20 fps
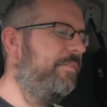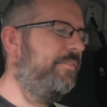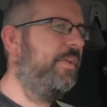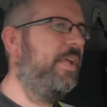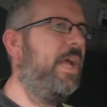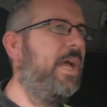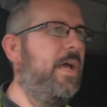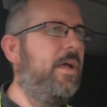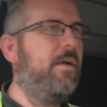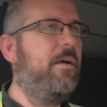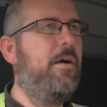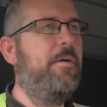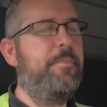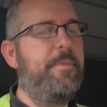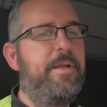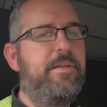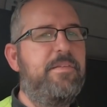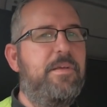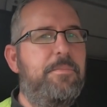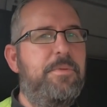So yeah,
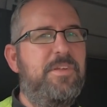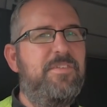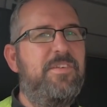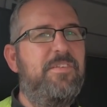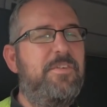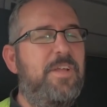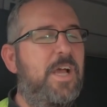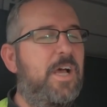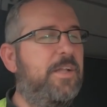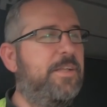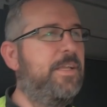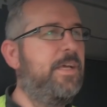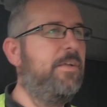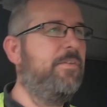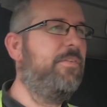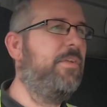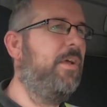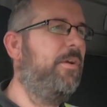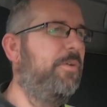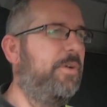I'm about 10 minutes in the yard
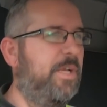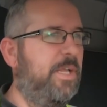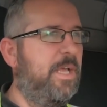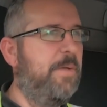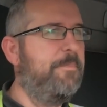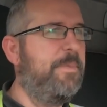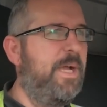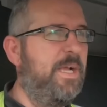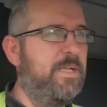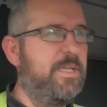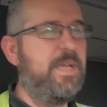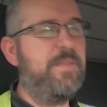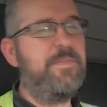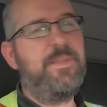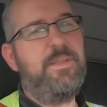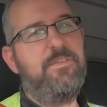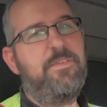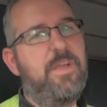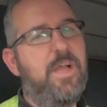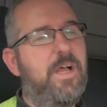now, so we're going to get back, get
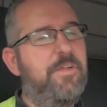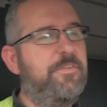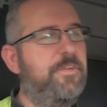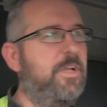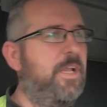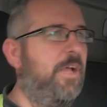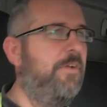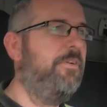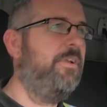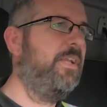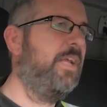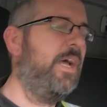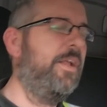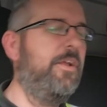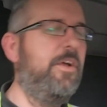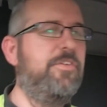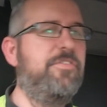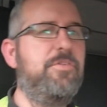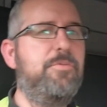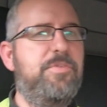these cars unloaded,
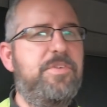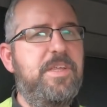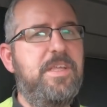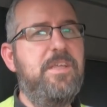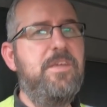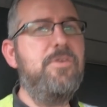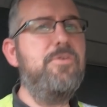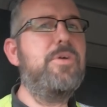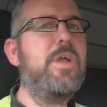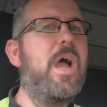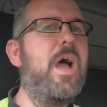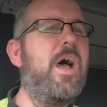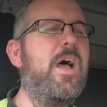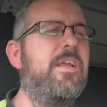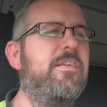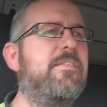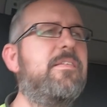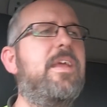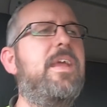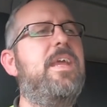and I shall see you
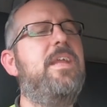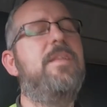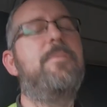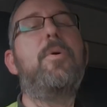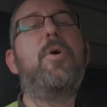guys in the